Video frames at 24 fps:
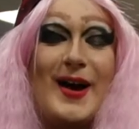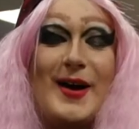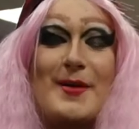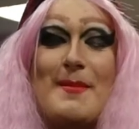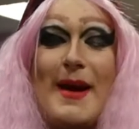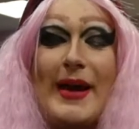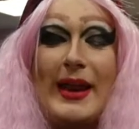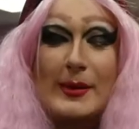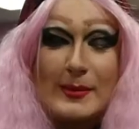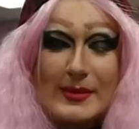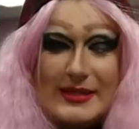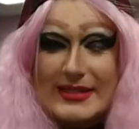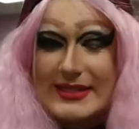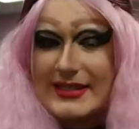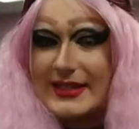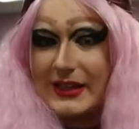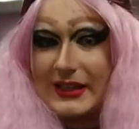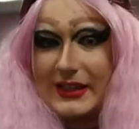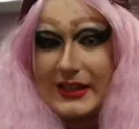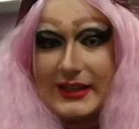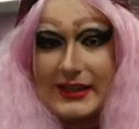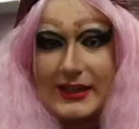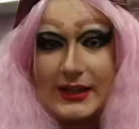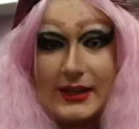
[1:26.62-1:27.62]
My name is
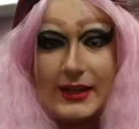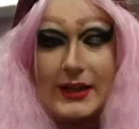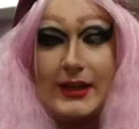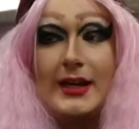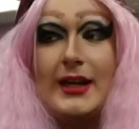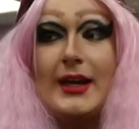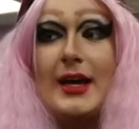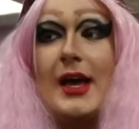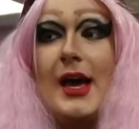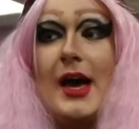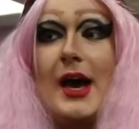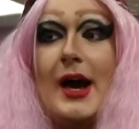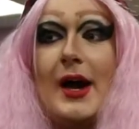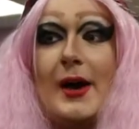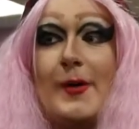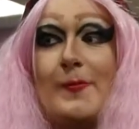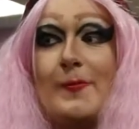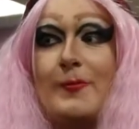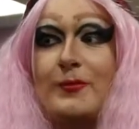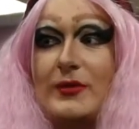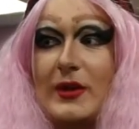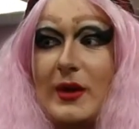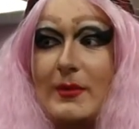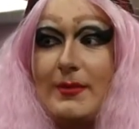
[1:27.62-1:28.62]
Dylan,
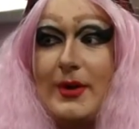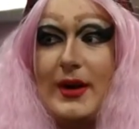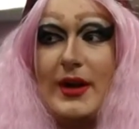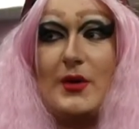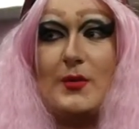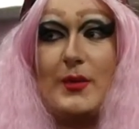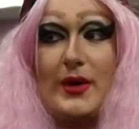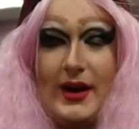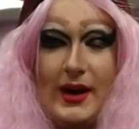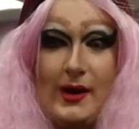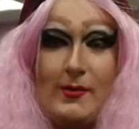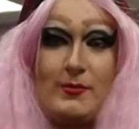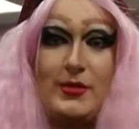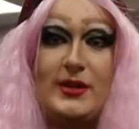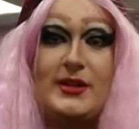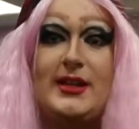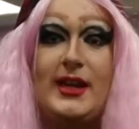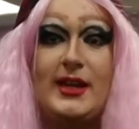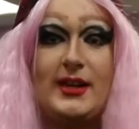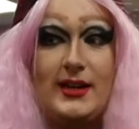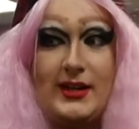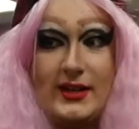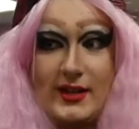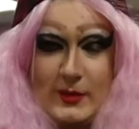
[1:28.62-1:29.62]
but when I'm
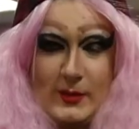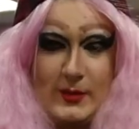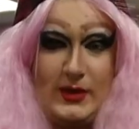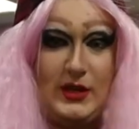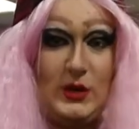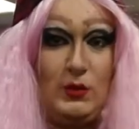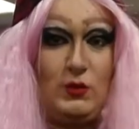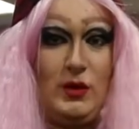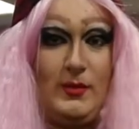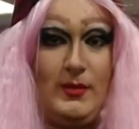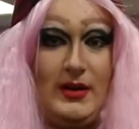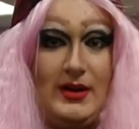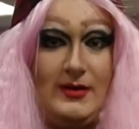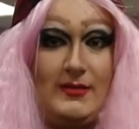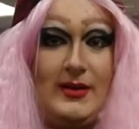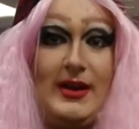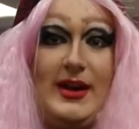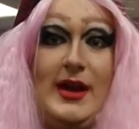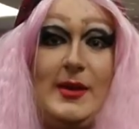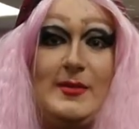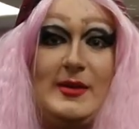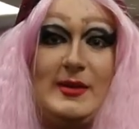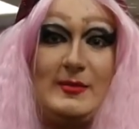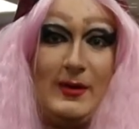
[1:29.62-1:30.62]
pretending to be a woman, my
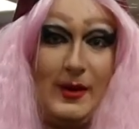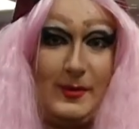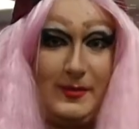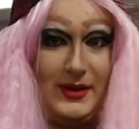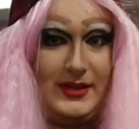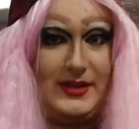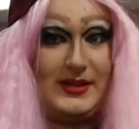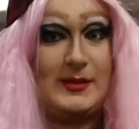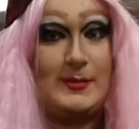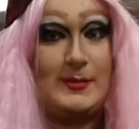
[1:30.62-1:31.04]
name is Pumpkin